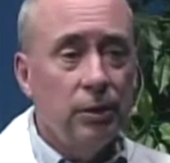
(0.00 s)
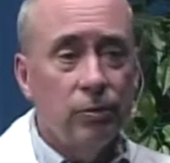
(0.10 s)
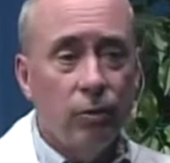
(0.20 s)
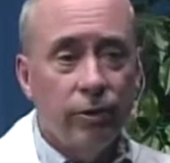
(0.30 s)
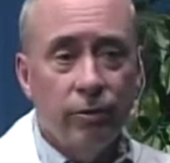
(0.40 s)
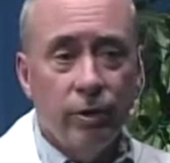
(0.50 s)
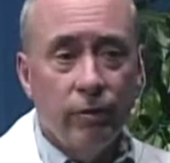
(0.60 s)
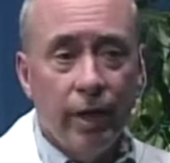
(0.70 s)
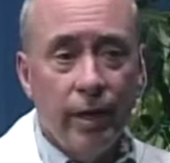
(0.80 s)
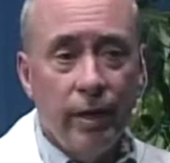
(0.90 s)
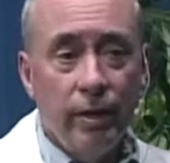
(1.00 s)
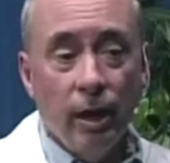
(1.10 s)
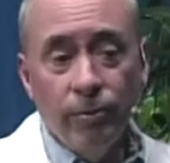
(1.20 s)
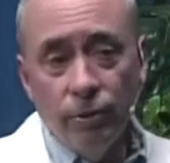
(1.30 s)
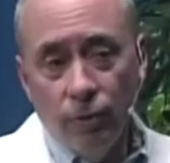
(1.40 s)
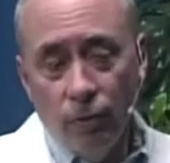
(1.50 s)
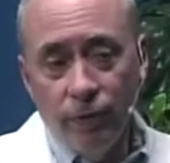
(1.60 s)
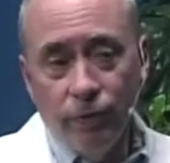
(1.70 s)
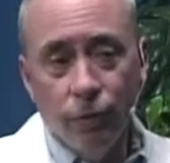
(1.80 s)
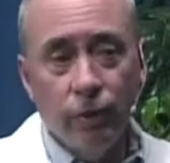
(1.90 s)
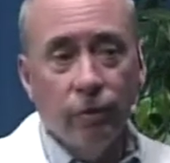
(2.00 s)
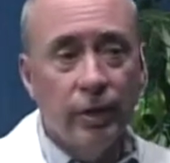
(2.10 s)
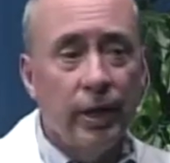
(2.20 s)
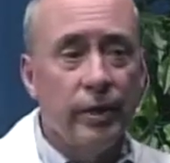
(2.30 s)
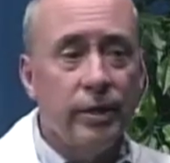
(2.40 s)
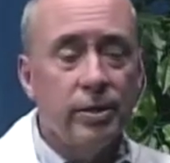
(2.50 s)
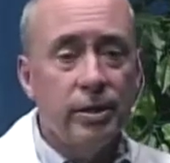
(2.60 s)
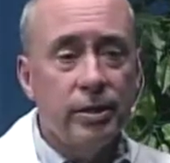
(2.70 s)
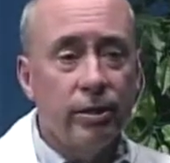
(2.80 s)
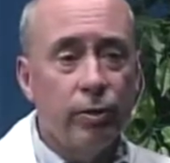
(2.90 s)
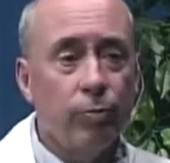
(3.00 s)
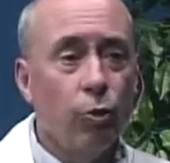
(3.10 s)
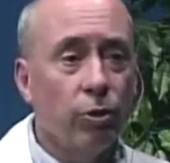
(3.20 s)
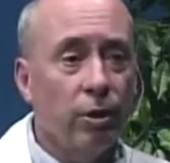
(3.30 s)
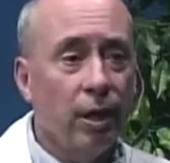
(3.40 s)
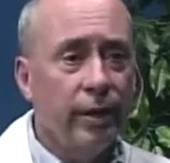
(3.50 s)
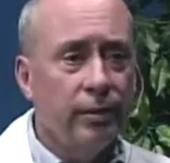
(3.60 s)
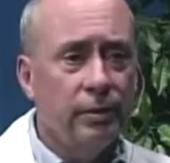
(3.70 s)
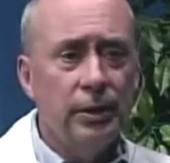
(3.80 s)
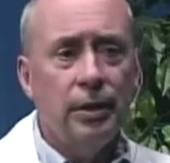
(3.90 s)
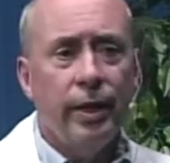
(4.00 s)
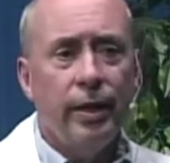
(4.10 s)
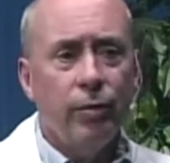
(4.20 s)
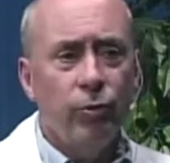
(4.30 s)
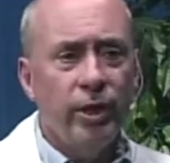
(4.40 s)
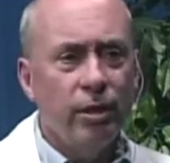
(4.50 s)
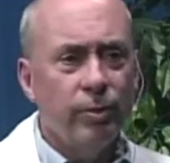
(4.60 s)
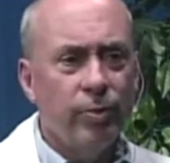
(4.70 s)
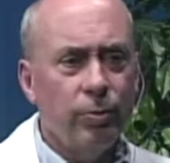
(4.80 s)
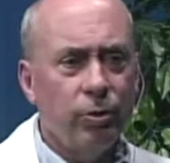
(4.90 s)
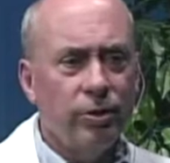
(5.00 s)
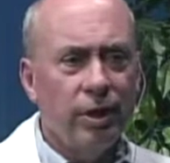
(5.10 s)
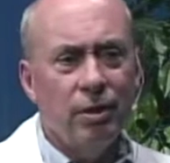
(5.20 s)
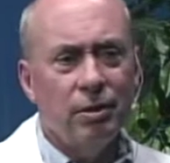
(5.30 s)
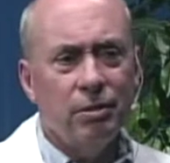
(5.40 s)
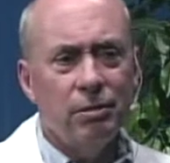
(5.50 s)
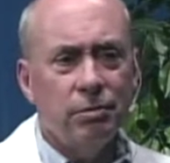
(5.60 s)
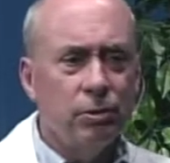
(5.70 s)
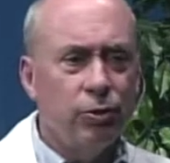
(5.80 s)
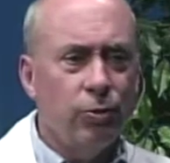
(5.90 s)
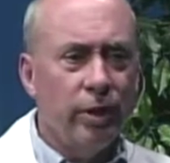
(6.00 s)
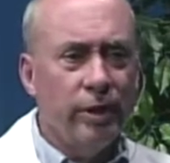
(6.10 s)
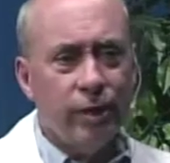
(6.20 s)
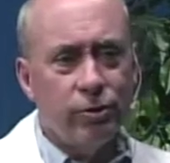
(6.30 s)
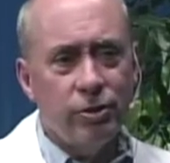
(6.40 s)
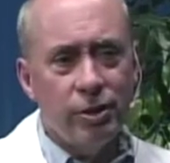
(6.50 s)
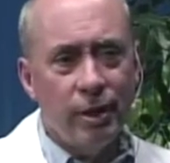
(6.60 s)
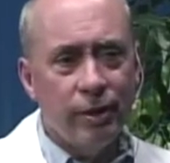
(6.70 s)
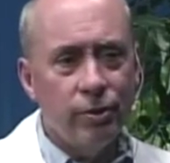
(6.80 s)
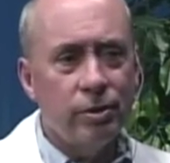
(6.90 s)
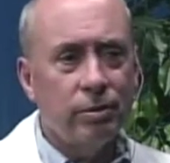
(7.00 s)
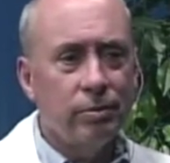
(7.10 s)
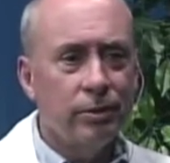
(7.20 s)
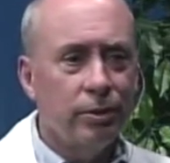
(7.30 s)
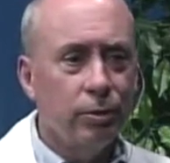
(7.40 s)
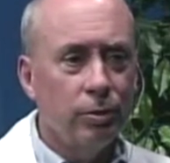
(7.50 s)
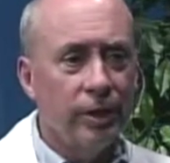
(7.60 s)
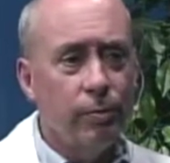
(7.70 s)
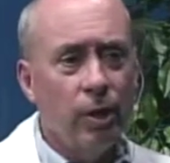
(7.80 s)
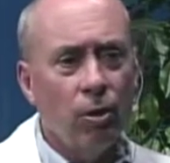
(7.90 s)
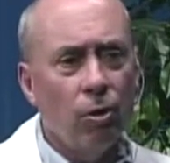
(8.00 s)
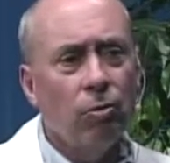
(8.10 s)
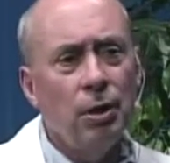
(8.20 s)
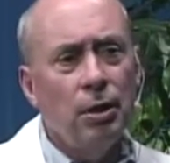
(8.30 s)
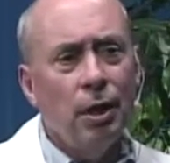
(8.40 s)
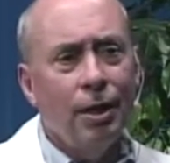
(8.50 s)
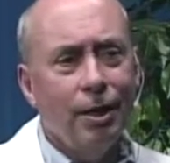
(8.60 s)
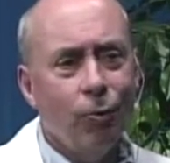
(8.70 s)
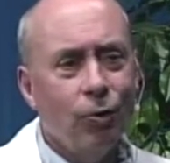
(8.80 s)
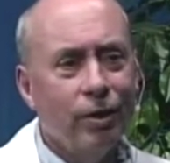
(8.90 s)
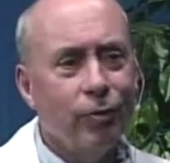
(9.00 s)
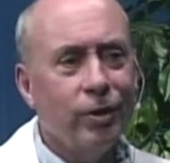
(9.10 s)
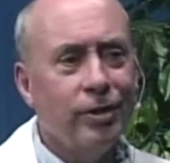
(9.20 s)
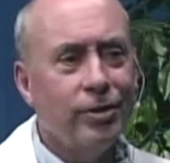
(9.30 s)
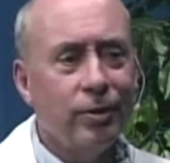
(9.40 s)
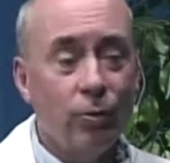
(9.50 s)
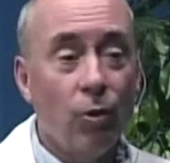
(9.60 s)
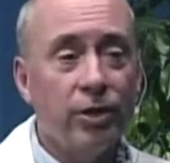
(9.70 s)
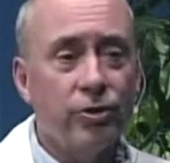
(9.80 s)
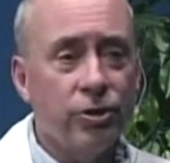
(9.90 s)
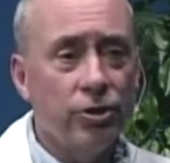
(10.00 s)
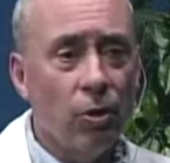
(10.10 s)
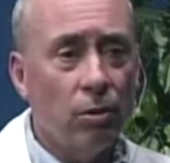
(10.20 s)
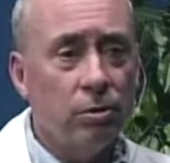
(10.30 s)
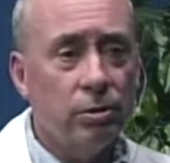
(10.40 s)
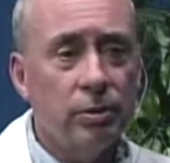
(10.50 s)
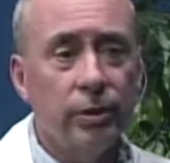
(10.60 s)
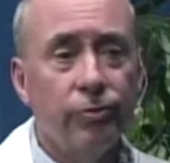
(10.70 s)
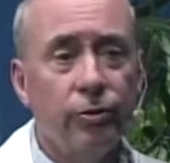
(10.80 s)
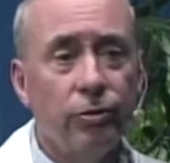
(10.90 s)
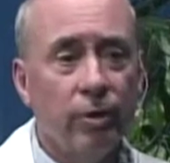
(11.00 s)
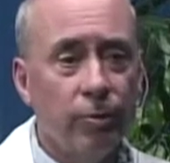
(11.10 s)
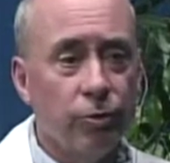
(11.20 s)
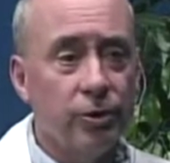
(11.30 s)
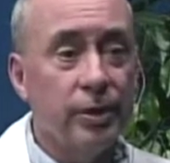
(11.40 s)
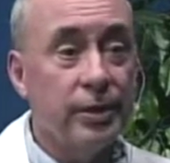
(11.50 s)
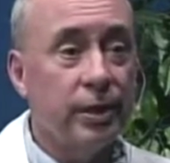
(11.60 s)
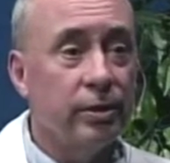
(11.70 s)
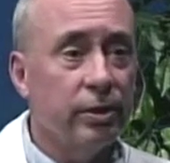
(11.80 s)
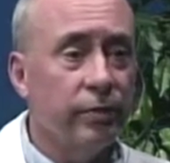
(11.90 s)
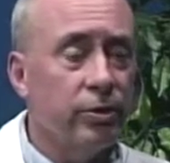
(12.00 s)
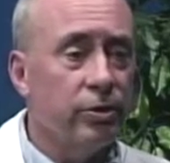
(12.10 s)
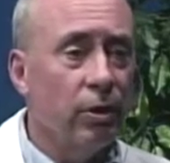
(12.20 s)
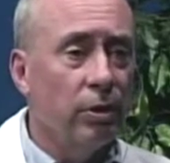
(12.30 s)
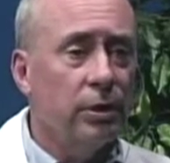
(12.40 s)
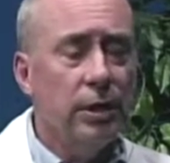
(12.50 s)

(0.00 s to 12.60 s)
130 over 80 up to the 140 over 90 is considered borderline. And we yell at people and say, oh, lose weight, exercise, get mellow, whatever it is. Watch the salt if you are a person that's sensitive to salt.